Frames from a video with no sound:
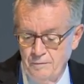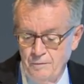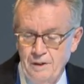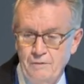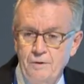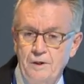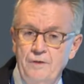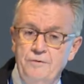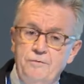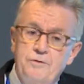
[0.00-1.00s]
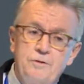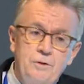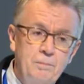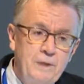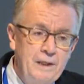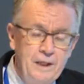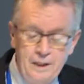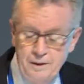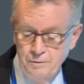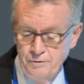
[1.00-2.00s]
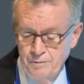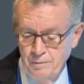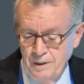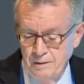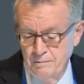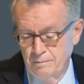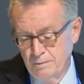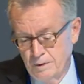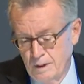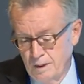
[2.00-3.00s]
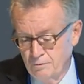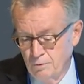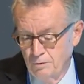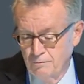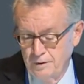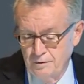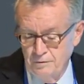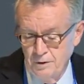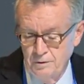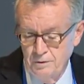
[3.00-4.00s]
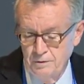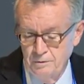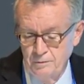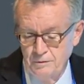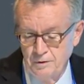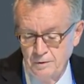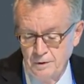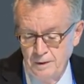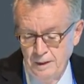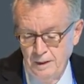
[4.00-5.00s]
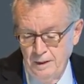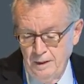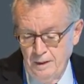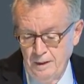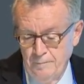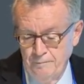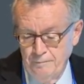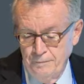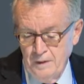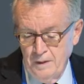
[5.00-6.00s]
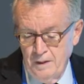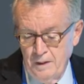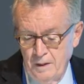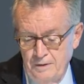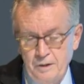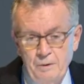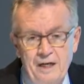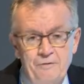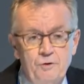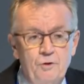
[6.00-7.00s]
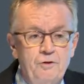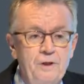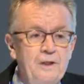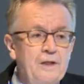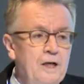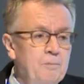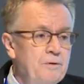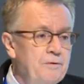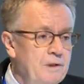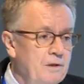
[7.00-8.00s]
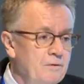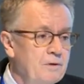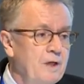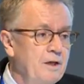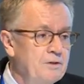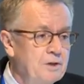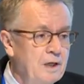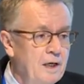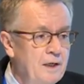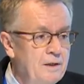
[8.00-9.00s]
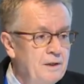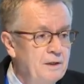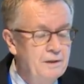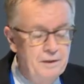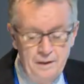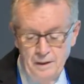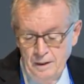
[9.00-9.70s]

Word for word: We have all kinds of straw man arguments about class warfare, socialism, and so on. I think we have to agree on a couple of things, that heterogeneity and the